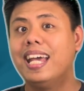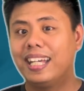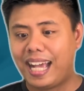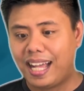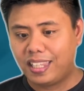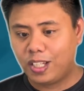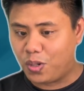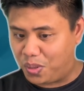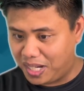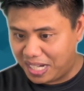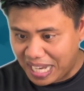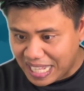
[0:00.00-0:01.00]

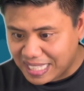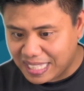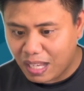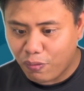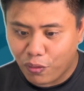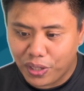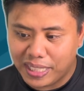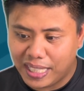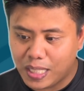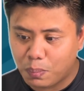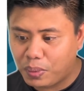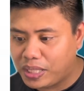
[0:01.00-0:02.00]
category. Let's say for
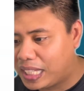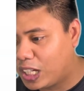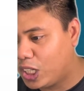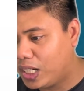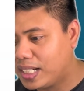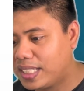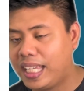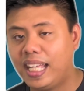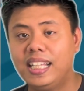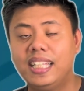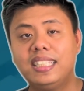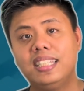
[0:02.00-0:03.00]
this particular
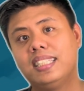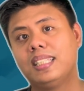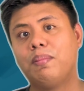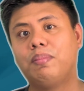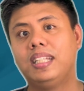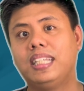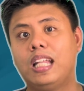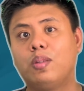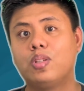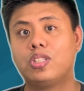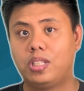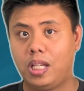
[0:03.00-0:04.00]
sale, this is something that
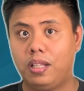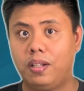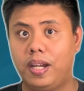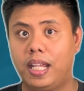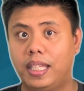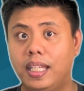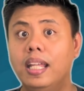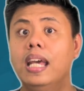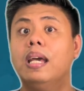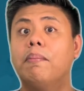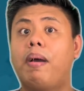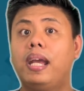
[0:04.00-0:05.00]
was generated
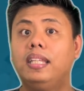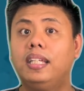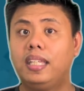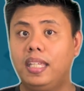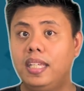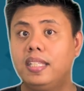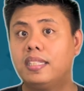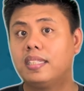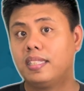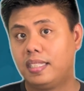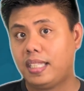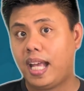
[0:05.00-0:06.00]
by the east
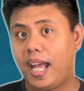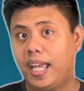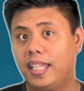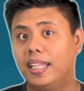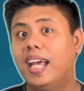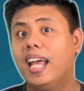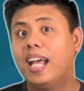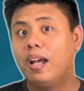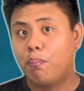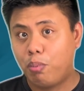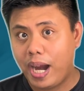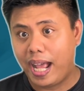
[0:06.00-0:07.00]
side
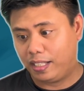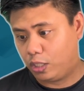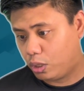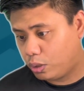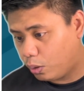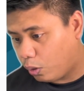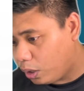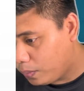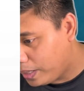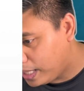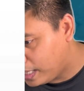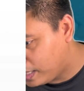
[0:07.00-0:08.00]
branch. So all
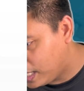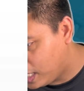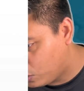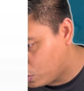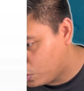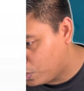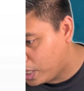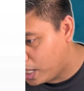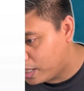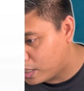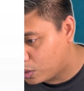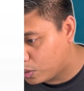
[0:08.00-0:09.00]
we need to do
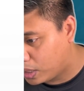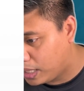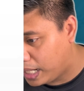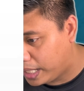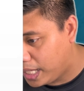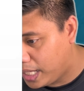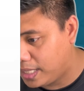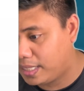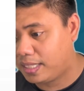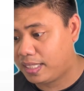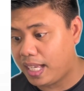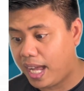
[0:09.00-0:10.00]
here is to click east
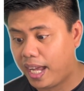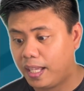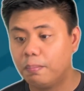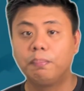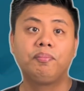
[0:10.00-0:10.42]
side,